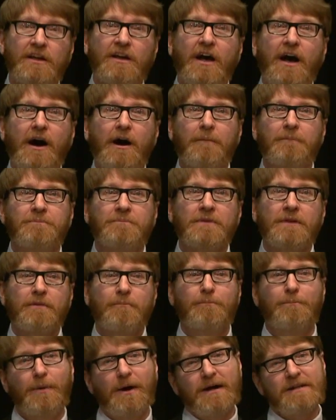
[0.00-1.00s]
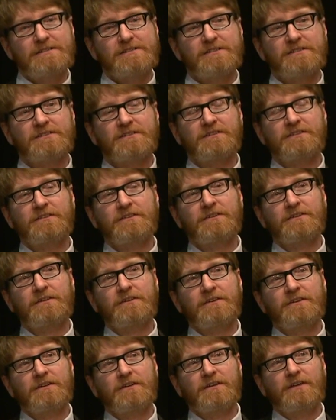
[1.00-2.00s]
Um, but
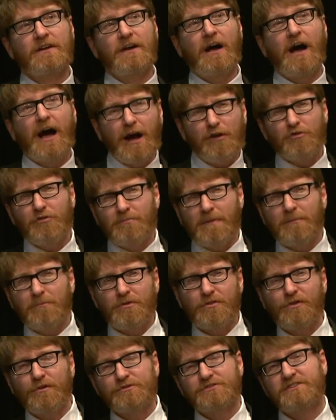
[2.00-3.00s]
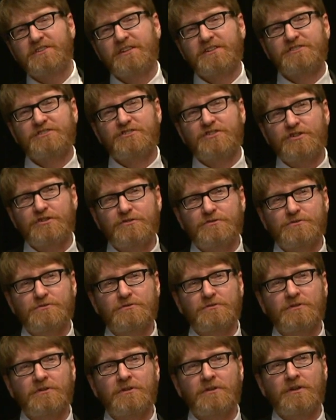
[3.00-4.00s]
I remember those things
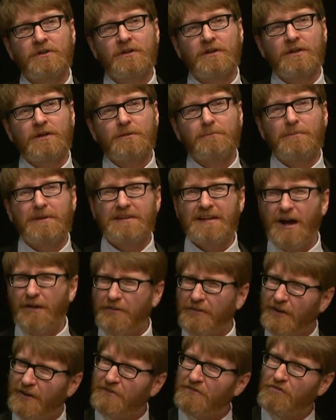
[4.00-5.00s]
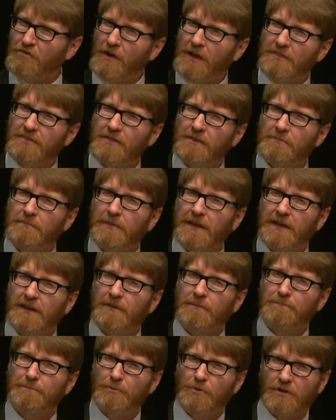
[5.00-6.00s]
too. But now that I've read them in a
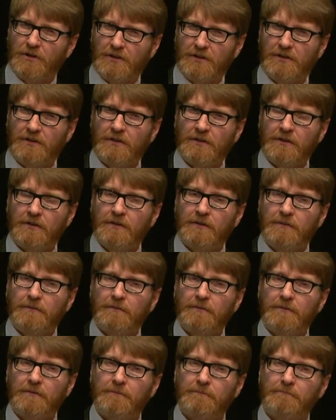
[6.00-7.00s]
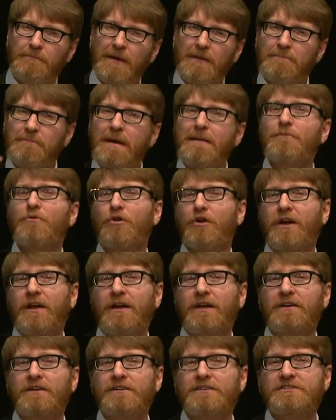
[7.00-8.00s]
book, my
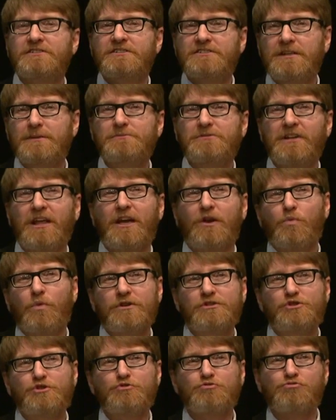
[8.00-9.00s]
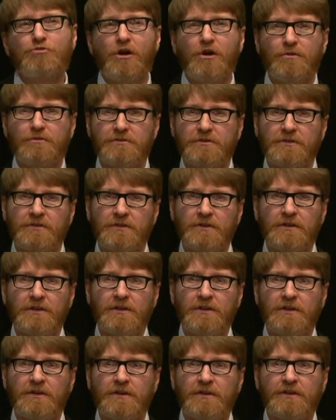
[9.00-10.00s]
memory seems like what you wrote.
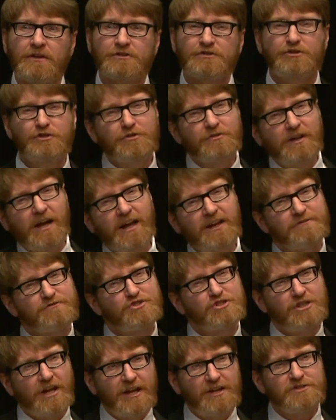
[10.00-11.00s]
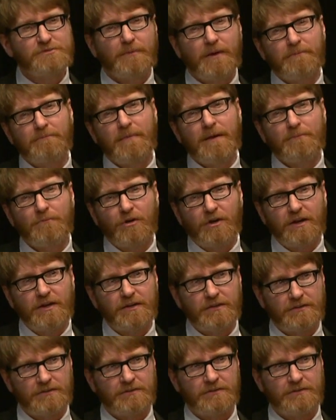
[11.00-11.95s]
So you kind of changed my memory.